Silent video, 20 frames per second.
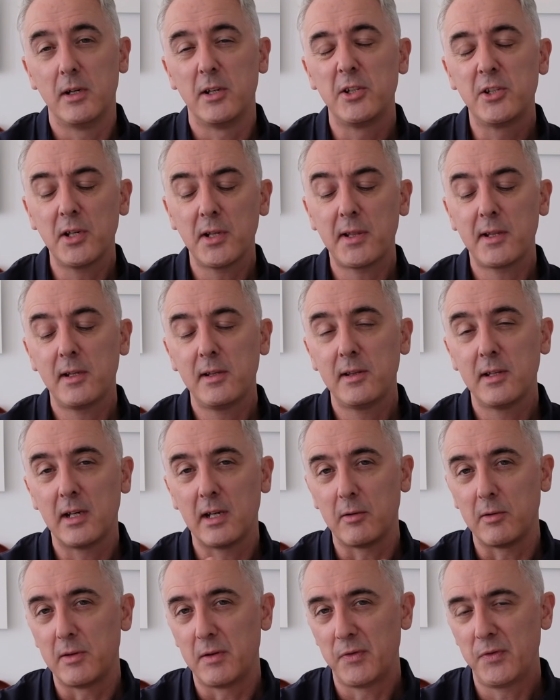And just in
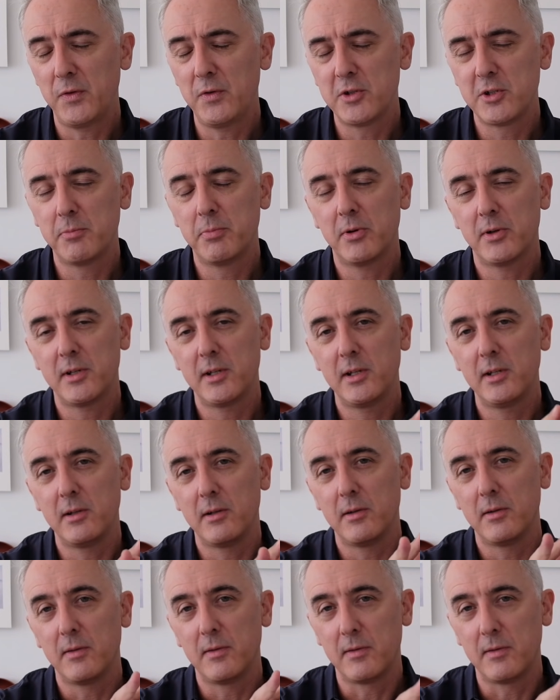that, the Fuji body,